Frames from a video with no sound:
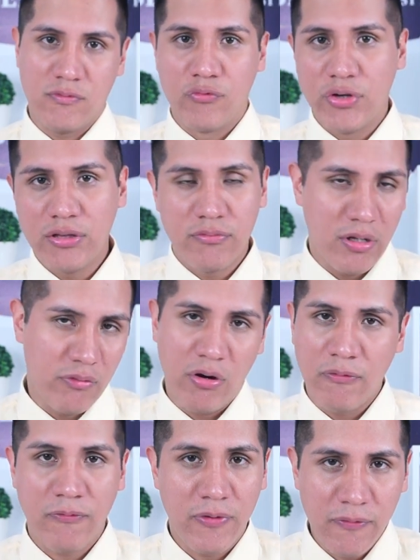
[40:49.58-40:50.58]
read
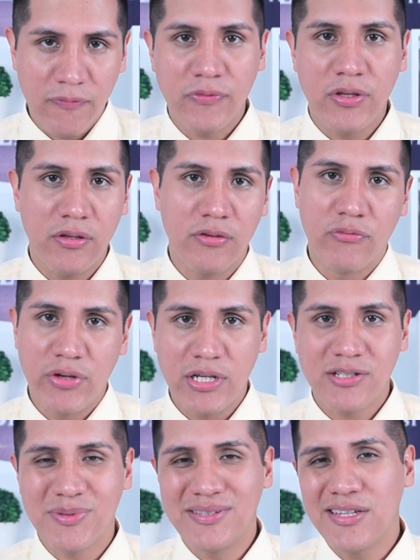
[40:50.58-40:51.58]
around 50
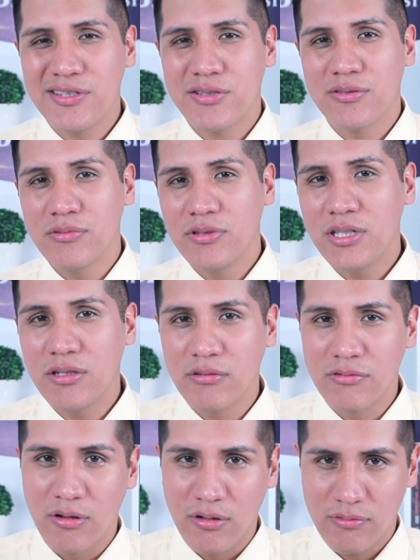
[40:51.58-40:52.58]
readings, but that's too
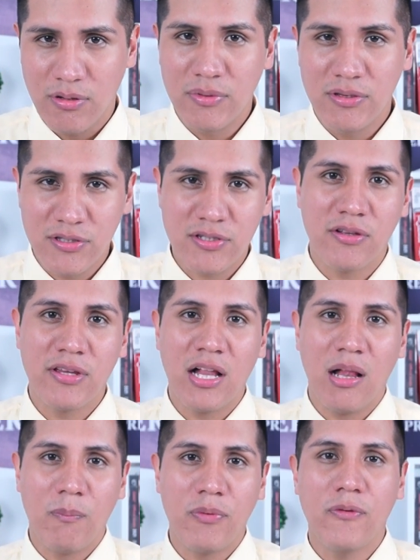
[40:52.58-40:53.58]
little though. I mean, that's going to
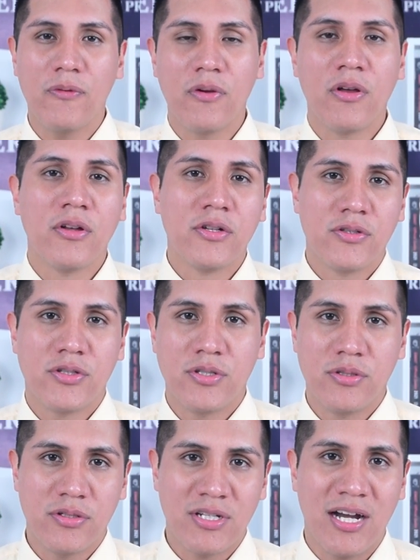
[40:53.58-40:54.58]
help you
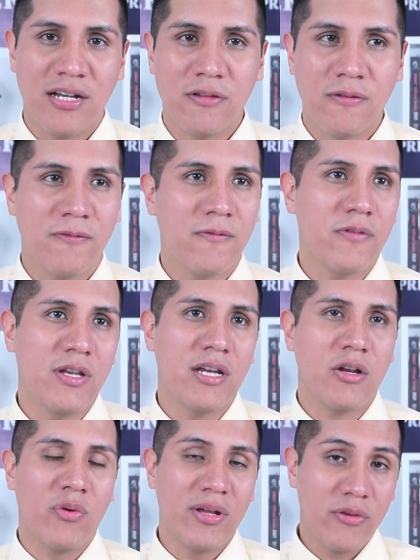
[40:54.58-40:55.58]
to kind of
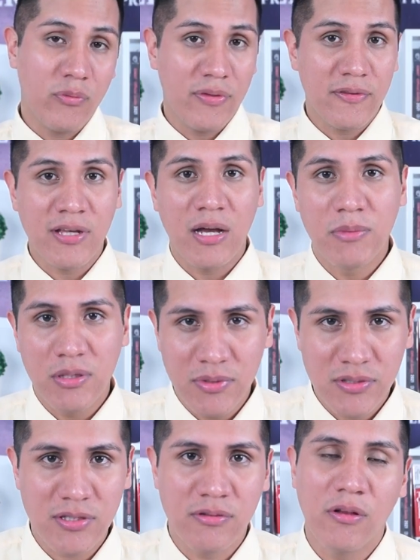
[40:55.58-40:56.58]
get acquainted with the time
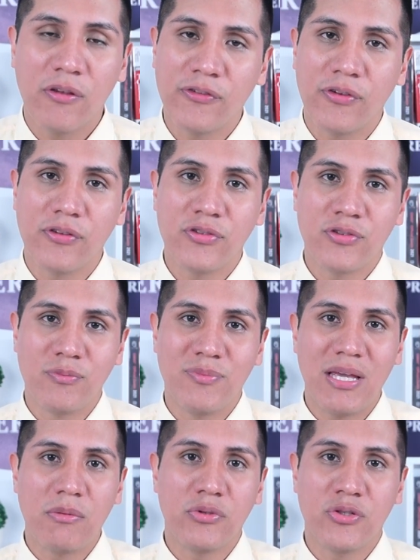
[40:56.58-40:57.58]
limits and also to
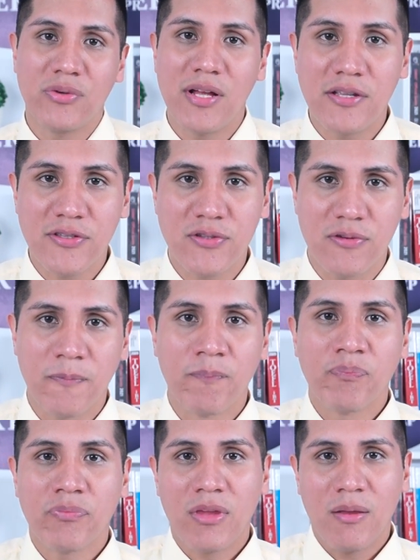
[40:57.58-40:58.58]
be able to answer.
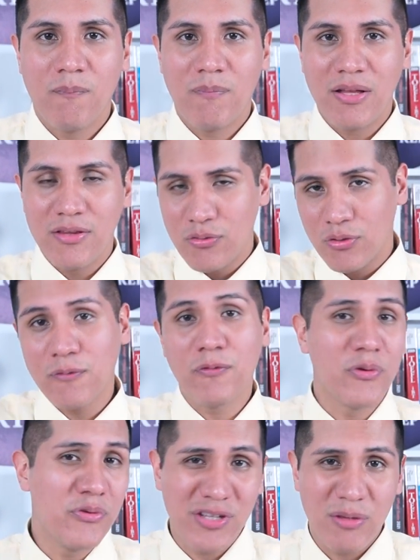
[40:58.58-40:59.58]
But in order
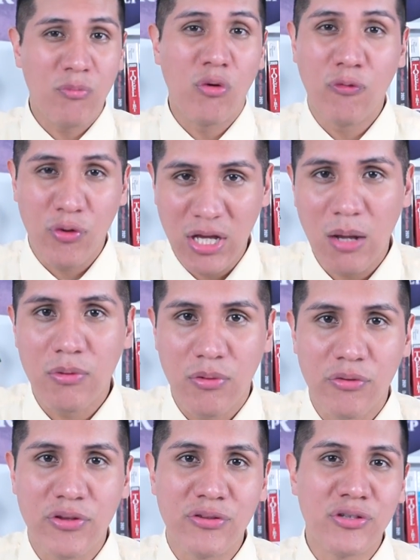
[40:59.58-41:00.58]
for you to get more
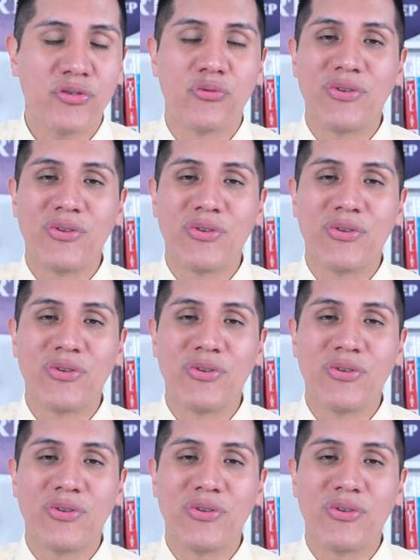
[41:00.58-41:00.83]
vocabulary, you need to